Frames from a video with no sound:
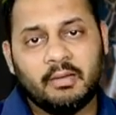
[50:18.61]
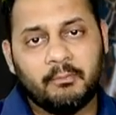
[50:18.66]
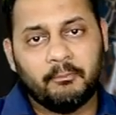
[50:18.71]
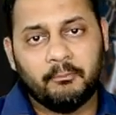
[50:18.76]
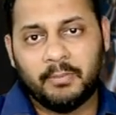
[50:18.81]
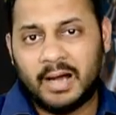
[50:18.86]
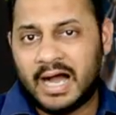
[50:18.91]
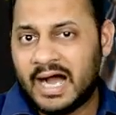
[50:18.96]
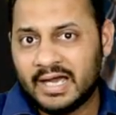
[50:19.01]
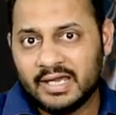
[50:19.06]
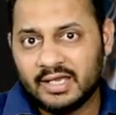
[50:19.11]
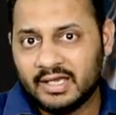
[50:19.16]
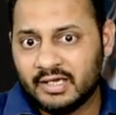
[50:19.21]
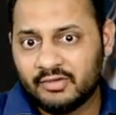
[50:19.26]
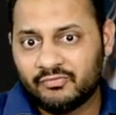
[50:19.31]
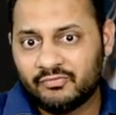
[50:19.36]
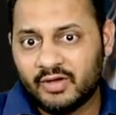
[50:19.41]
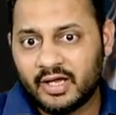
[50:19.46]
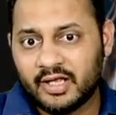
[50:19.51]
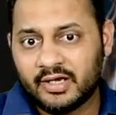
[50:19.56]
buy
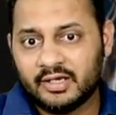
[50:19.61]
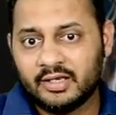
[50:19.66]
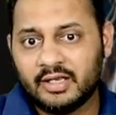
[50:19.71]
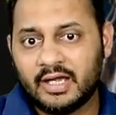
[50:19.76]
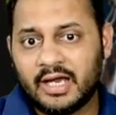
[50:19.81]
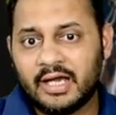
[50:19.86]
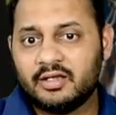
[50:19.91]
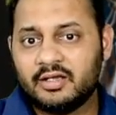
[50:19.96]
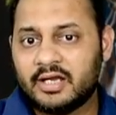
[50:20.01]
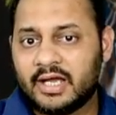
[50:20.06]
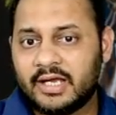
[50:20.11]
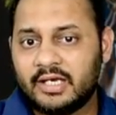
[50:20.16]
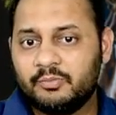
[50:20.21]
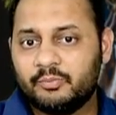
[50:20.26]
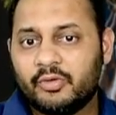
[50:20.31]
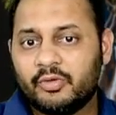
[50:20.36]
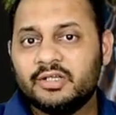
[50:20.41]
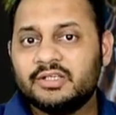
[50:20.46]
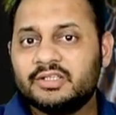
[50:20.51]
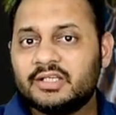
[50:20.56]
FRA at
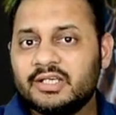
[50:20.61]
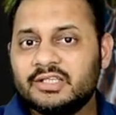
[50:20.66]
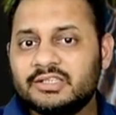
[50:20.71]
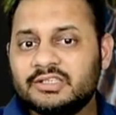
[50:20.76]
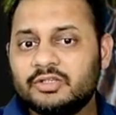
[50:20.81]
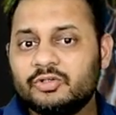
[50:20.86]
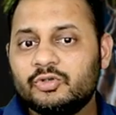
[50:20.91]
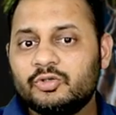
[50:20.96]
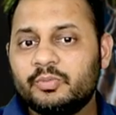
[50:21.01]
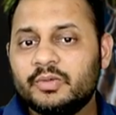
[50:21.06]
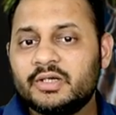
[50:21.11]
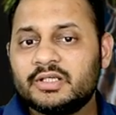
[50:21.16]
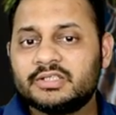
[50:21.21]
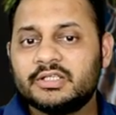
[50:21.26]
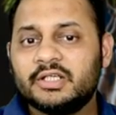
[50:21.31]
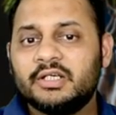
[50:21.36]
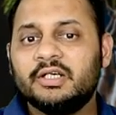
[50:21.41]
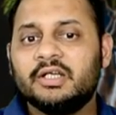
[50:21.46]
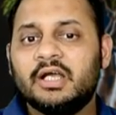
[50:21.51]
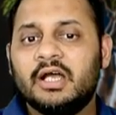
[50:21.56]

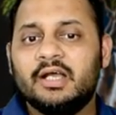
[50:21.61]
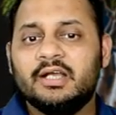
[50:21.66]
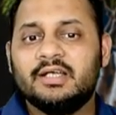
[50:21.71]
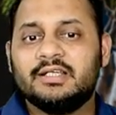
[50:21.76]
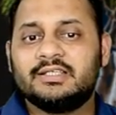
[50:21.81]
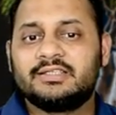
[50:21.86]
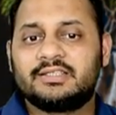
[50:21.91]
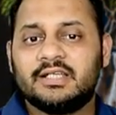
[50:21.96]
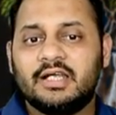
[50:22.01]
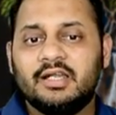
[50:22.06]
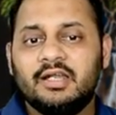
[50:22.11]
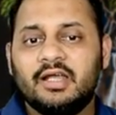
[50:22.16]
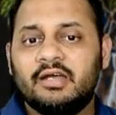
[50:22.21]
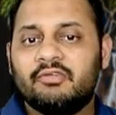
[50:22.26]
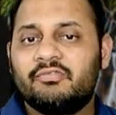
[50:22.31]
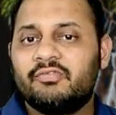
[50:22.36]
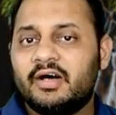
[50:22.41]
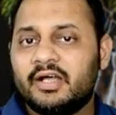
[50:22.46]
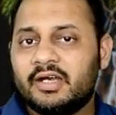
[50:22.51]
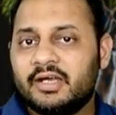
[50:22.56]
9.30%, sell
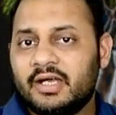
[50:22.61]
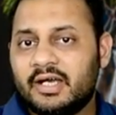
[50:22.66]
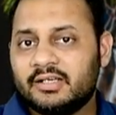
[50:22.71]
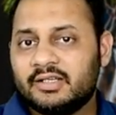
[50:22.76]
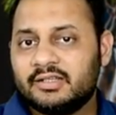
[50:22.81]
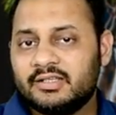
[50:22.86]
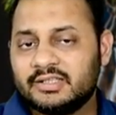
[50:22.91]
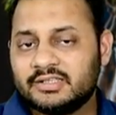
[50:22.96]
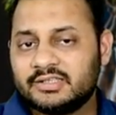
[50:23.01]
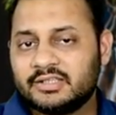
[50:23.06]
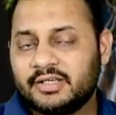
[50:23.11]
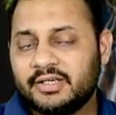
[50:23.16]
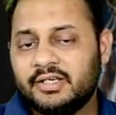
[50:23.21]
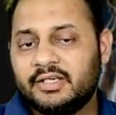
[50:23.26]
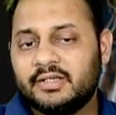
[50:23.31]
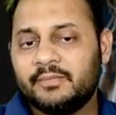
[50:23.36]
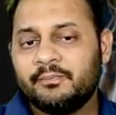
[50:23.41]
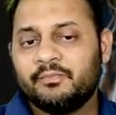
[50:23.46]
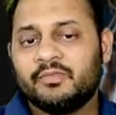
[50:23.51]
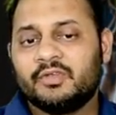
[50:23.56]
FRA at this
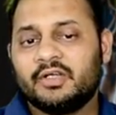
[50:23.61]
rate,